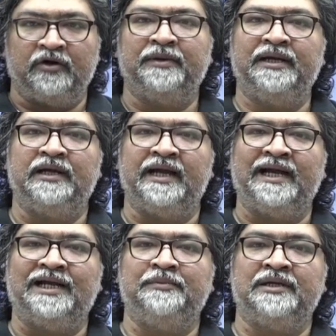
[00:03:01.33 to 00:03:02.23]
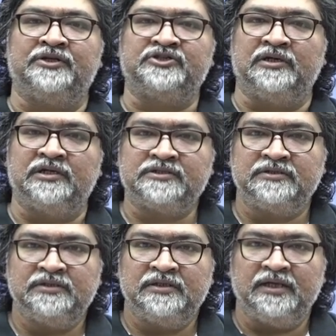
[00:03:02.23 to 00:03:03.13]
my academic research,
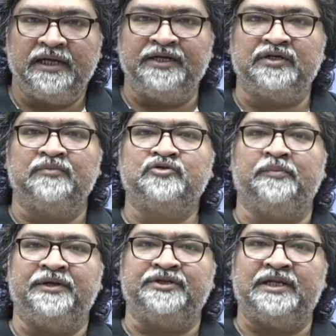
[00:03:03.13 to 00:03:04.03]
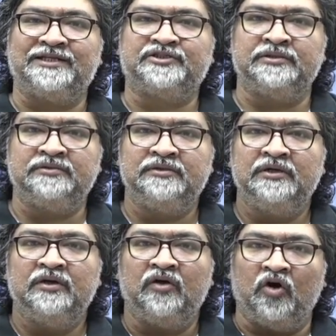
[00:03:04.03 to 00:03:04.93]
in terms of interaction
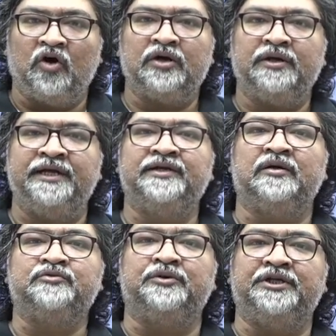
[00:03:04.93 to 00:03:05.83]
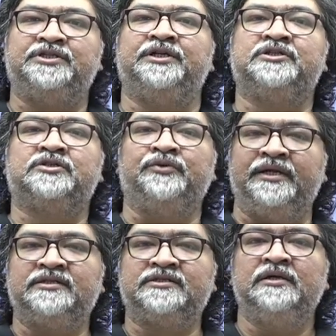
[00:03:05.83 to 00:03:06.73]
or in terms of teaching
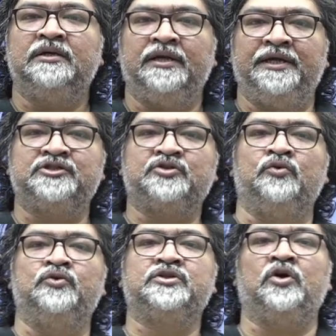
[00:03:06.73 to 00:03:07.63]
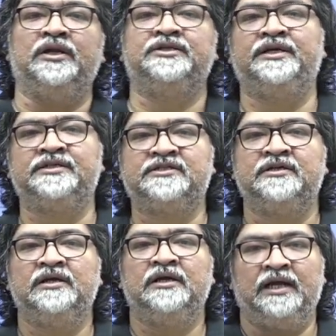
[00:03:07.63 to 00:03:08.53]
students in schools, colleges
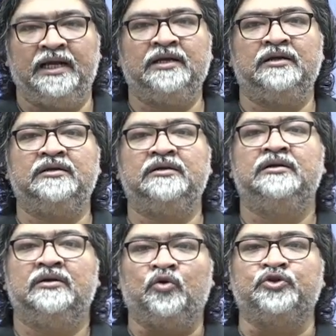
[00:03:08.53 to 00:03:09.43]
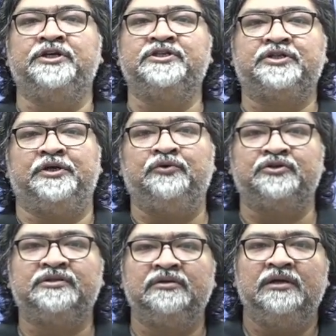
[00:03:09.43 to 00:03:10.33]
and coaching
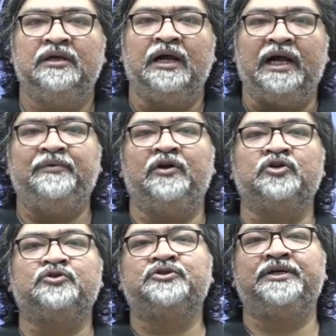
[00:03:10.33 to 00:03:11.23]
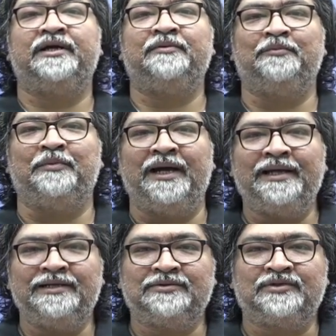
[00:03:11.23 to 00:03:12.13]
institutes, I will also share
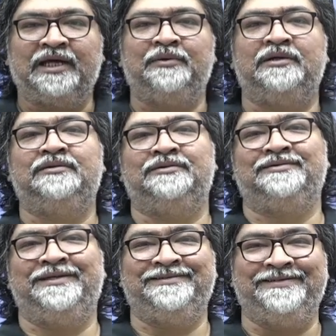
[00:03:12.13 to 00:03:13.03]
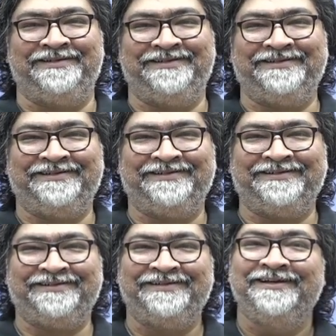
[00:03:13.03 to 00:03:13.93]
my travel thing
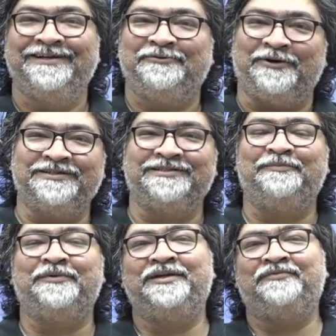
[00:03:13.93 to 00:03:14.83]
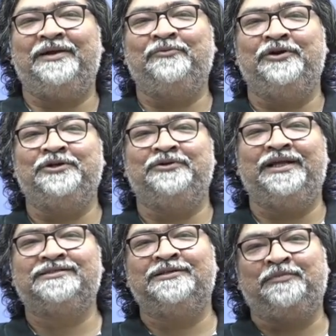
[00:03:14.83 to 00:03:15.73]
there. For example, if I am going to a
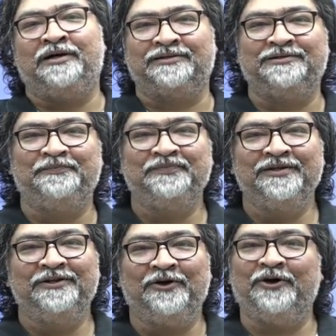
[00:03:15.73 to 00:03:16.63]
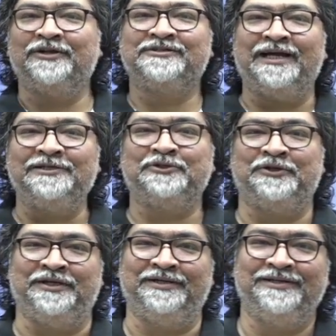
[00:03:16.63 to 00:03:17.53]
national park or a
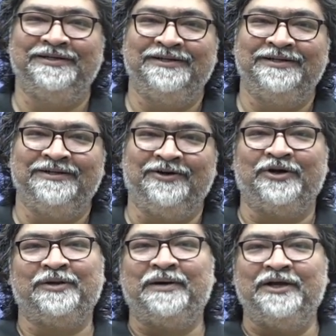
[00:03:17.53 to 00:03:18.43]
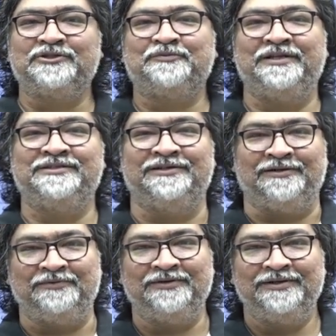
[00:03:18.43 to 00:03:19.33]
sanctuary or a biosphere
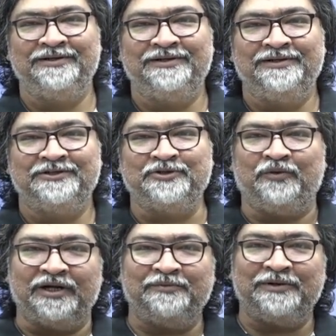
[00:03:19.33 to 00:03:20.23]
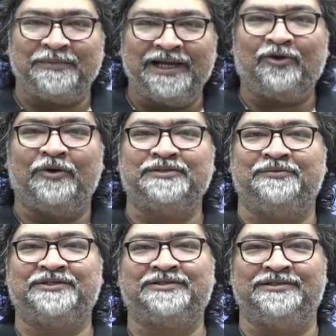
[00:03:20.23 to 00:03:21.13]
reserve, so whatever my
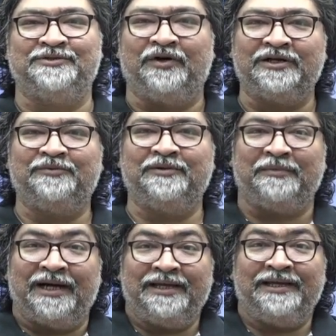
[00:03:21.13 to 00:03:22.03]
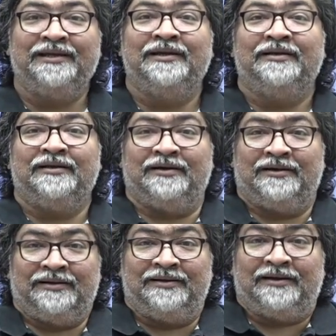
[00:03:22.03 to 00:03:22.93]
observations, whatever my
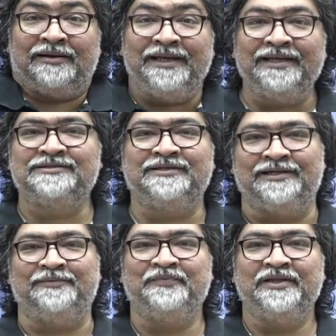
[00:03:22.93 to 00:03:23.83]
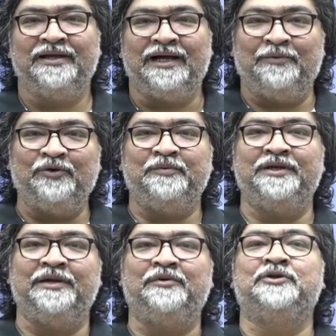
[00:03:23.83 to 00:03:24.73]
learning is there, I would be
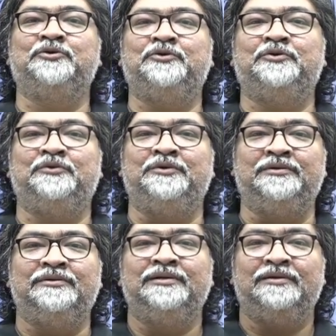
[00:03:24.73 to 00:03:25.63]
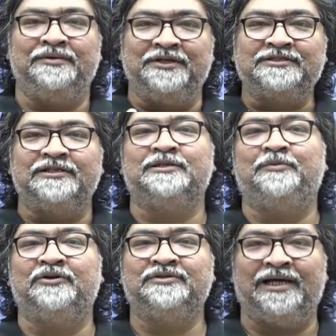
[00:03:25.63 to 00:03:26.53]
able to discuss
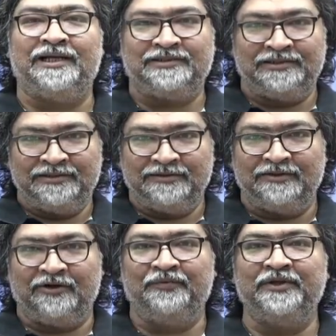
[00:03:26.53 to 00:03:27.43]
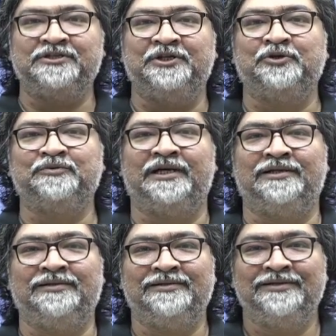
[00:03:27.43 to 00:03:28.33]
about that on this YouTube
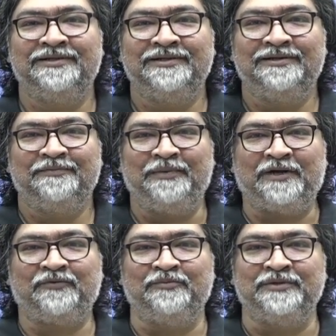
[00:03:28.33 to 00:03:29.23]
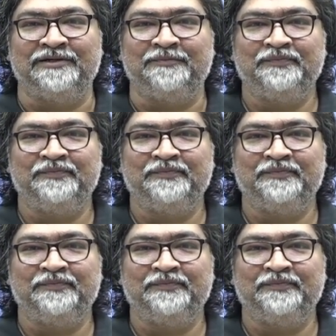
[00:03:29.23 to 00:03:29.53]
channel platform there.